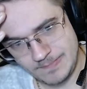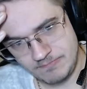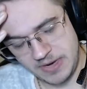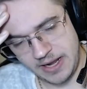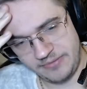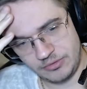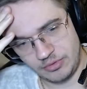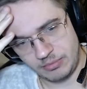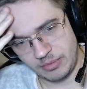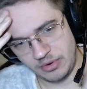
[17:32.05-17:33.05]
Man, I have to
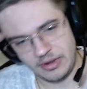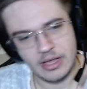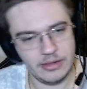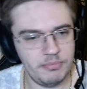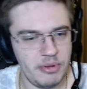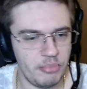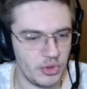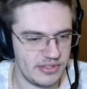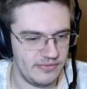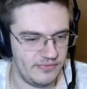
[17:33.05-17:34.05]
remember. Let me
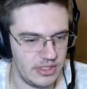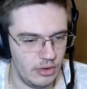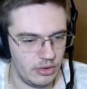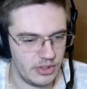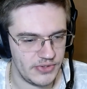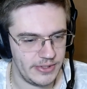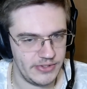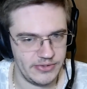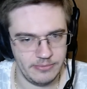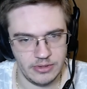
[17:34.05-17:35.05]
pause the video because
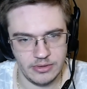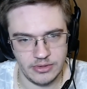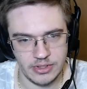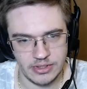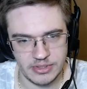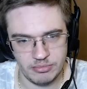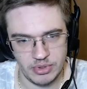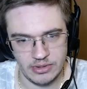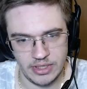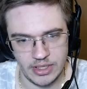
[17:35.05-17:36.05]
I'm not gonna
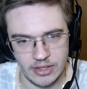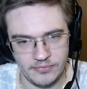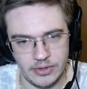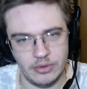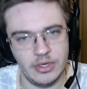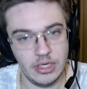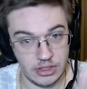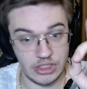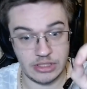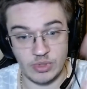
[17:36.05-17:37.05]
spend like half an hour.
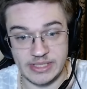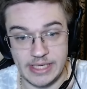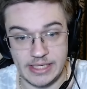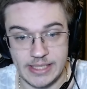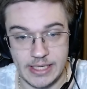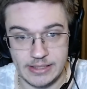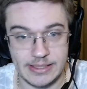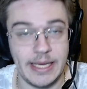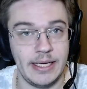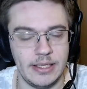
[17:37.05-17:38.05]
Just 1 sec,
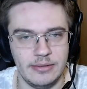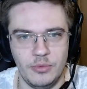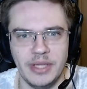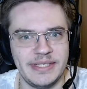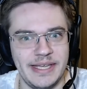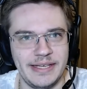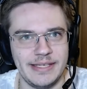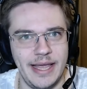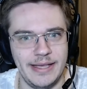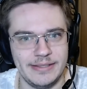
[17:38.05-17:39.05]
guys. 1 sec,
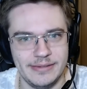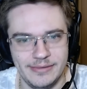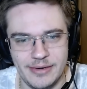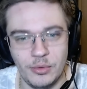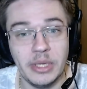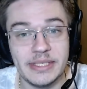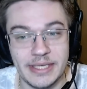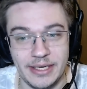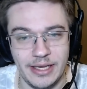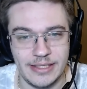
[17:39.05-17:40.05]
guys. 1
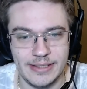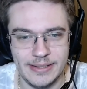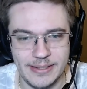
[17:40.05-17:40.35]
sec, guys.